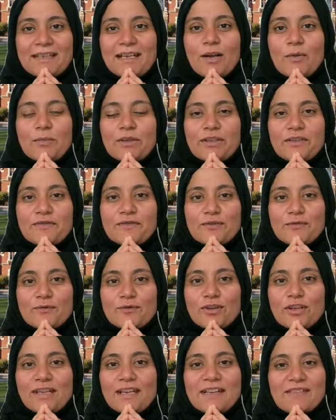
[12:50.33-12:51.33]
how many of you
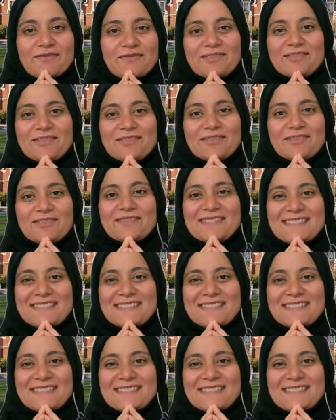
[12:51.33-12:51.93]
got iPhones?